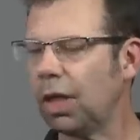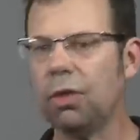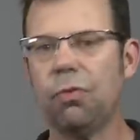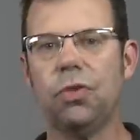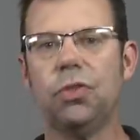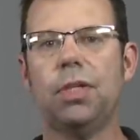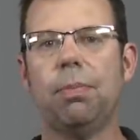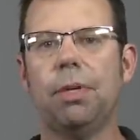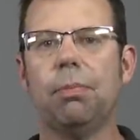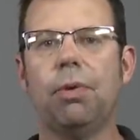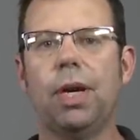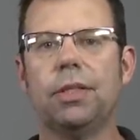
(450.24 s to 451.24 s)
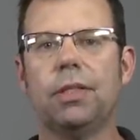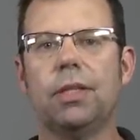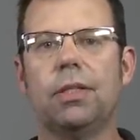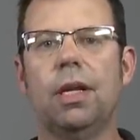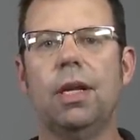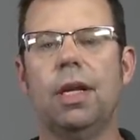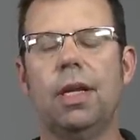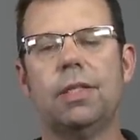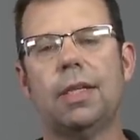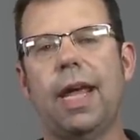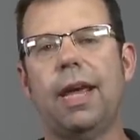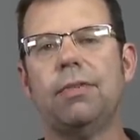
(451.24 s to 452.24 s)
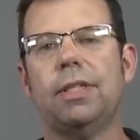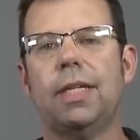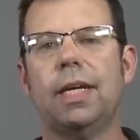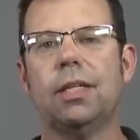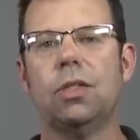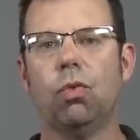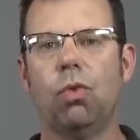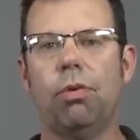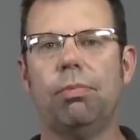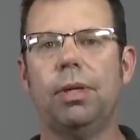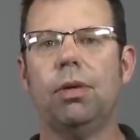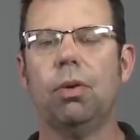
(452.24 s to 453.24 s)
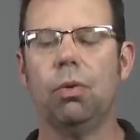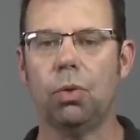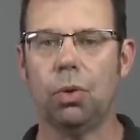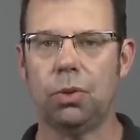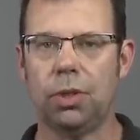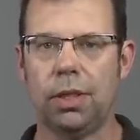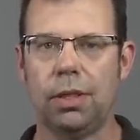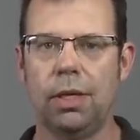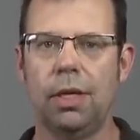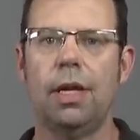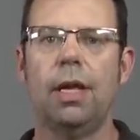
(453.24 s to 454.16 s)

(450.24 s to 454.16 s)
The first step in the process is I have to take the 12-pin Hirose